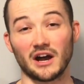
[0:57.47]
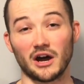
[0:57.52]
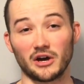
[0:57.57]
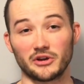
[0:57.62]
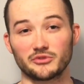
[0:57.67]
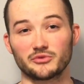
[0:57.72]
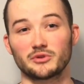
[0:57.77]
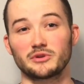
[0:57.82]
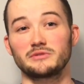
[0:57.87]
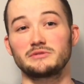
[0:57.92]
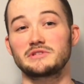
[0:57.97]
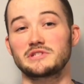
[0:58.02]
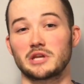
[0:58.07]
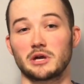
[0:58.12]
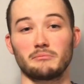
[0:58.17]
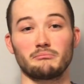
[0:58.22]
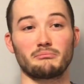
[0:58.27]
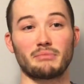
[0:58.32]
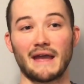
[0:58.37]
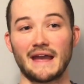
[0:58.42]

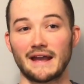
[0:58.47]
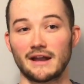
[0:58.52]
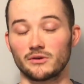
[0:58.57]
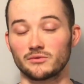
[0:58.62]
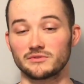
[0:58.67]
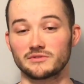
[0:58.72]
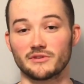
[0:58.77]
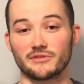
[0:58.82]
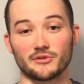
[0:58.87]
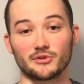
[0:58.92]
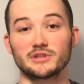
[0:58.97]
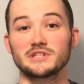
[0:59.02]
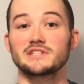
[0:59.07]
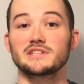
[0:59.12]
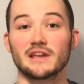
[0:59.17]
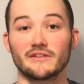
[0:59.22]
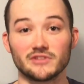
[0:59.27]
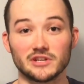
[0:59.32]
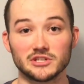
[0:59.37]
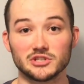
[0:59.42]
100-some-pound
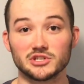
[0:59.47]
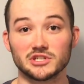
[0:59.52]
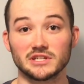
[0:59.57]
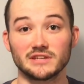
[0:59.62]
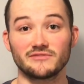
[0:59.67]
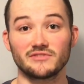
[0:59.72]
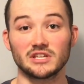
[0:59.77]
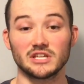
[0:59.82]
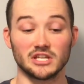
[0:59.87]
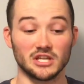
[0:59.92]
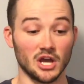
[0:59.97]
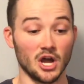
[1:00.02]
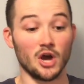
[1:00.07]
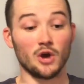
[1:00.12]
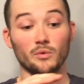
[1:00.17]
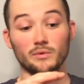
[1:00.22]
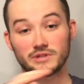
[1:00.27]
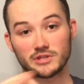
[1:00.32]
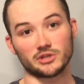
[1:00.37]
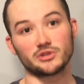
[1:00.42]
37-inch TV
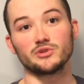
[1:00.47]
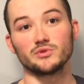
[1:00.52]
with a